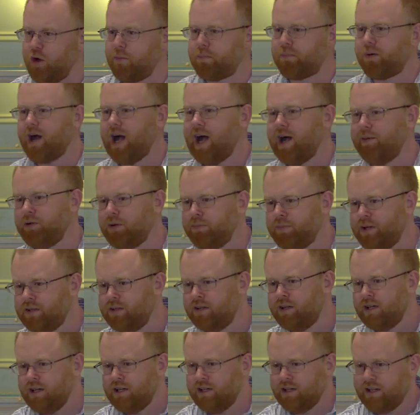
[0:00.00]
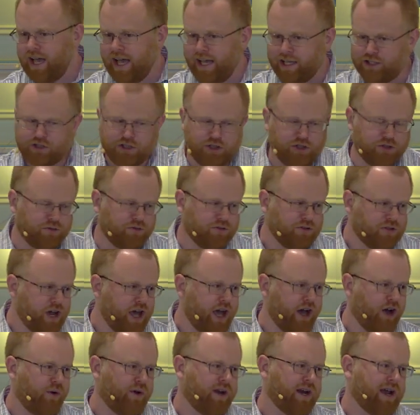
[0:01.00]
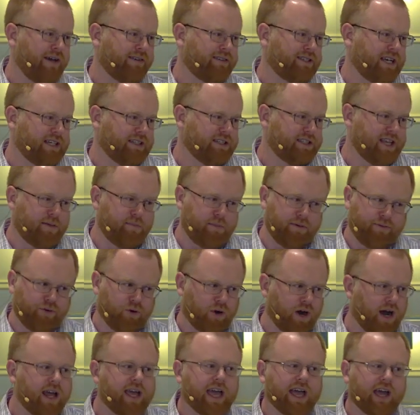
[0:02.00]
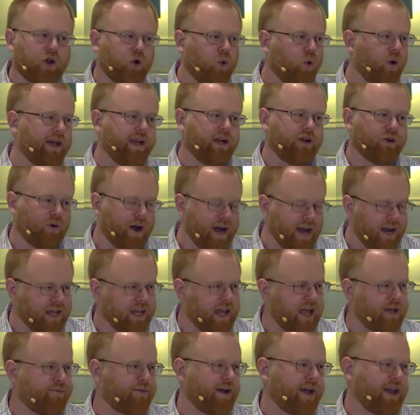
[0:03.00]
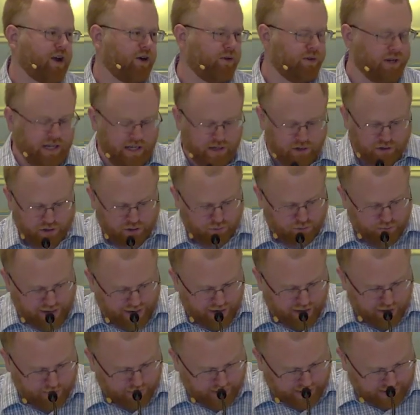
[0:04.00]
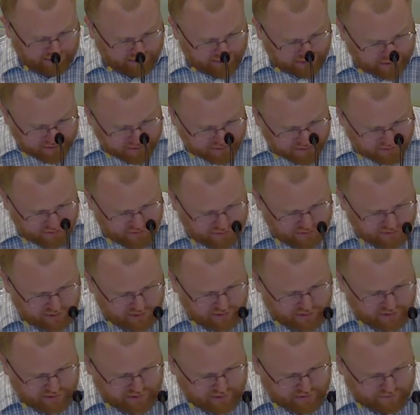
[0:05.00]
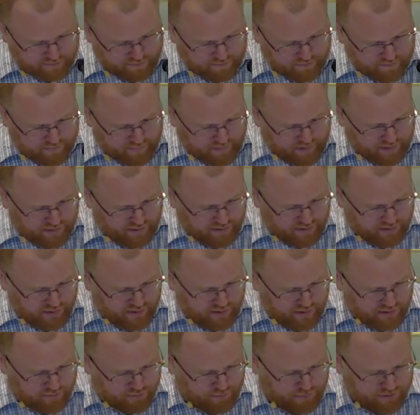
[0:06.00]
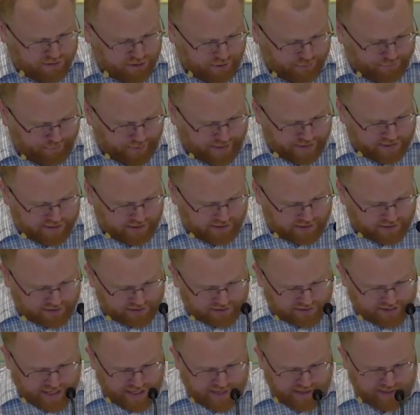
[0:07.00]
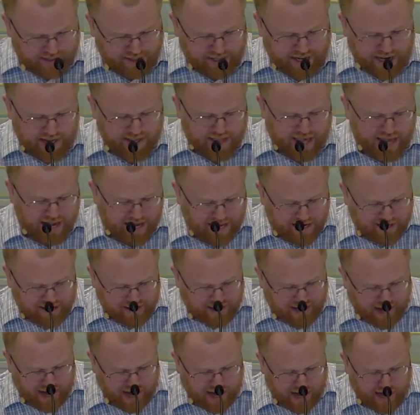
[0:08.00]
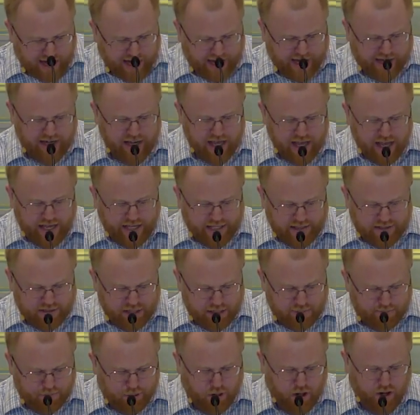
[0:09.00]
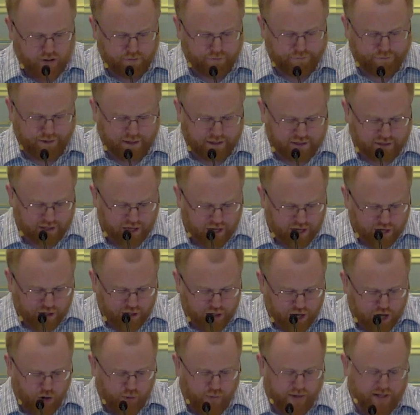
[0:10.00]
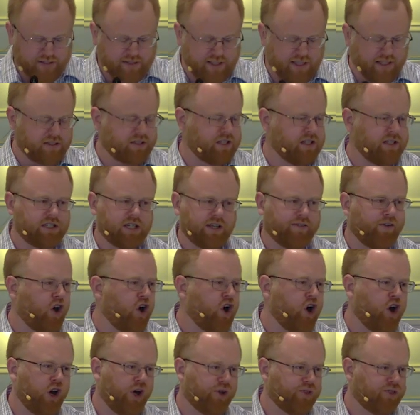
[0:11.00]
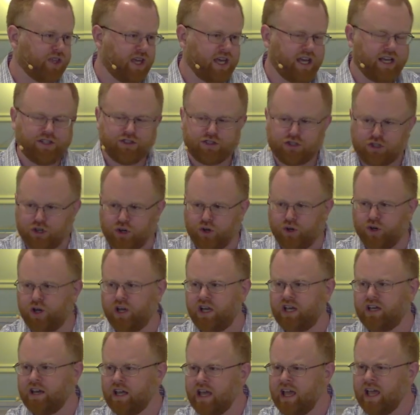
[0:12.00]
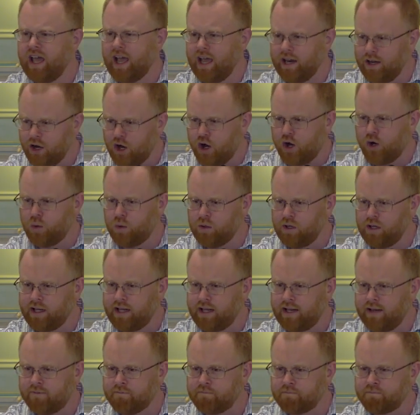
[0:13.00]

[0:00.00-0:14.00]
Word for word: problem. And as you know, and as I said before, I get quite cranky if I don't eat on a regular basis. But suffice it to say today that in God is the perfect coexistence of all things good and holy,